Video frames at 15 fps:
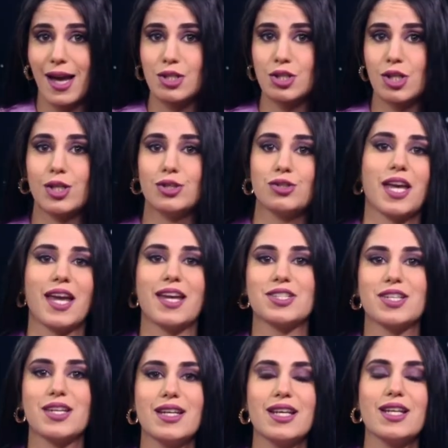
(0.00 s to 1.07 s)

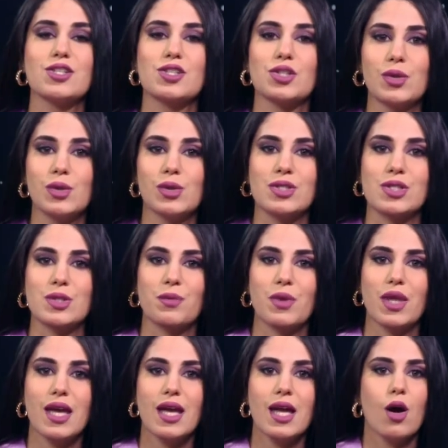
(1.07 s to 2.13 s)
education in schools.
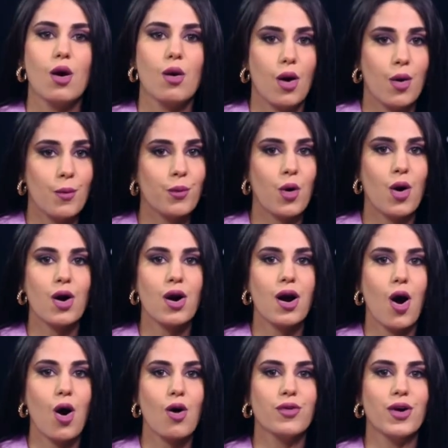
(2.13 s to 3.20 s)

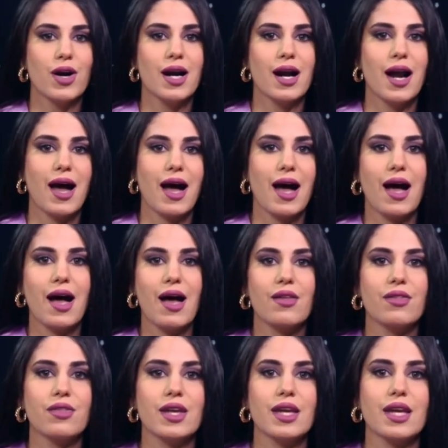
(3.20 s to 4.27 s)
Moreover,
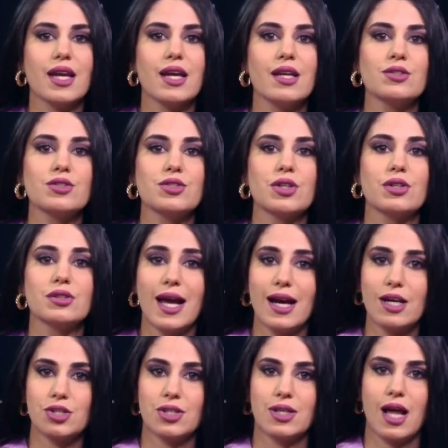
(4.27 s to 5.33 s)
the
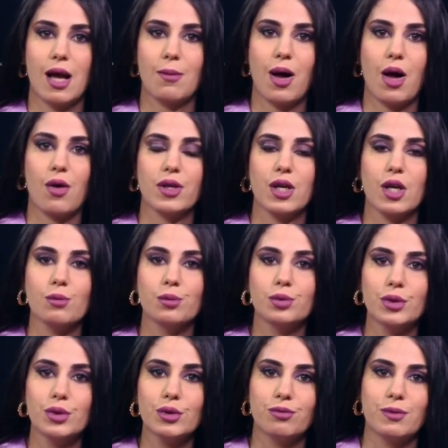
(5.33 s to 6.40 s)
introduction about the
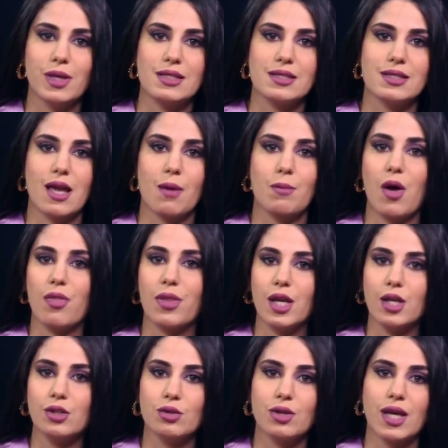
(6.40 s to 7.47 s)
improvements about the
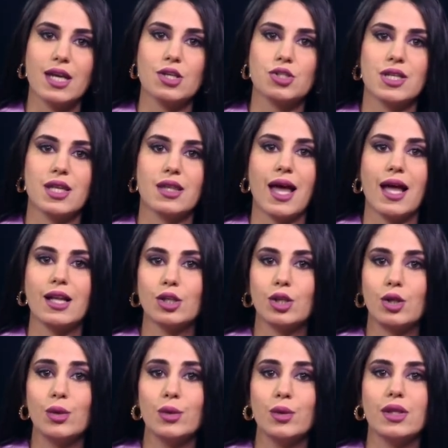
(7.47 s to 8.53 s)
education that
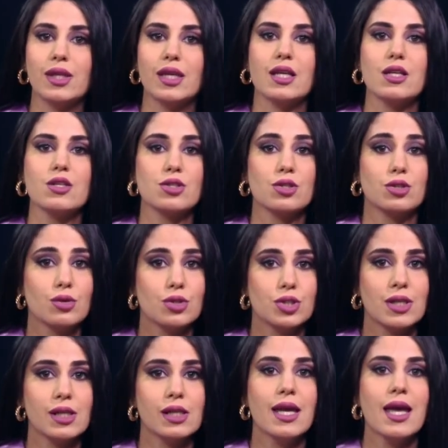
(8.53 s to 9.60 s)
include the
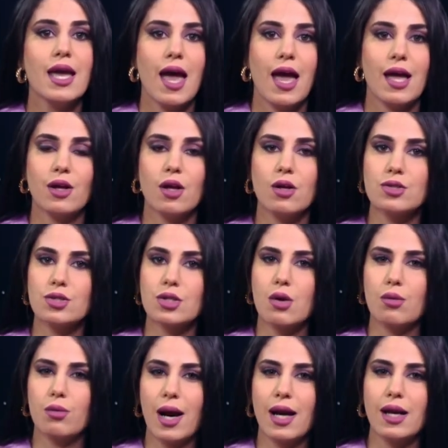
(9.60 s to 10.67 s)
institutional and also
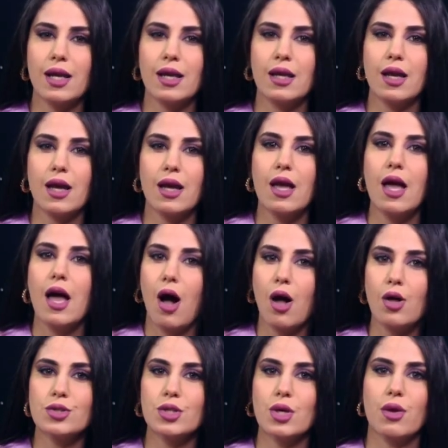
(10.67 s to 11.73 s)

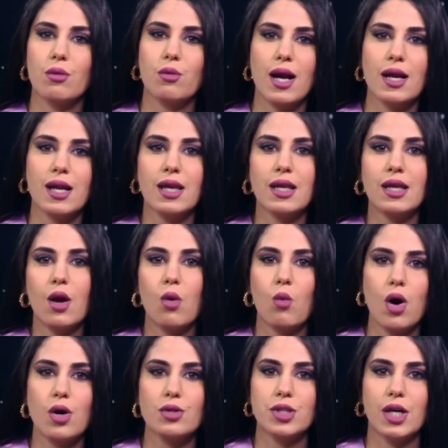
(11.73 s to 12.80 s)
the running
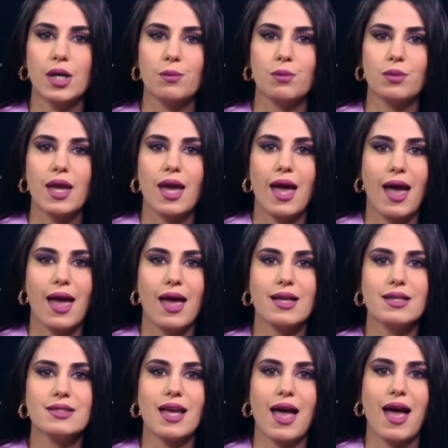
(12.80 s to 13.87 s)
water
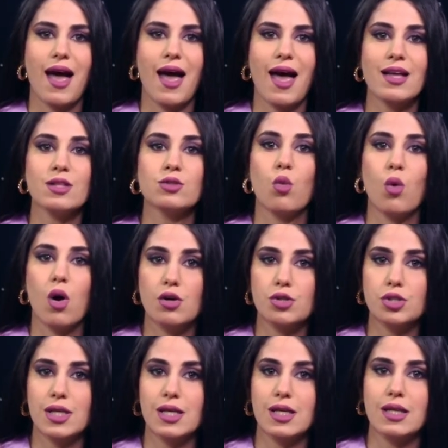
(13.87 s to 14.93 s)
and a hand
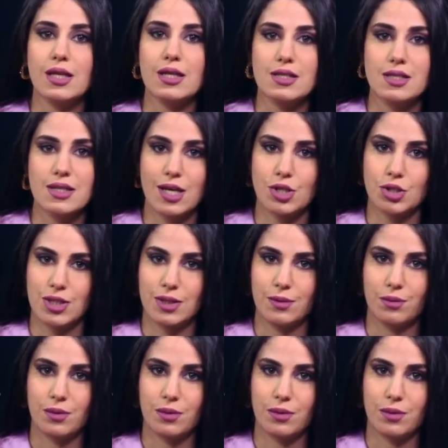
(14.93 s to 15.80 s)
washing station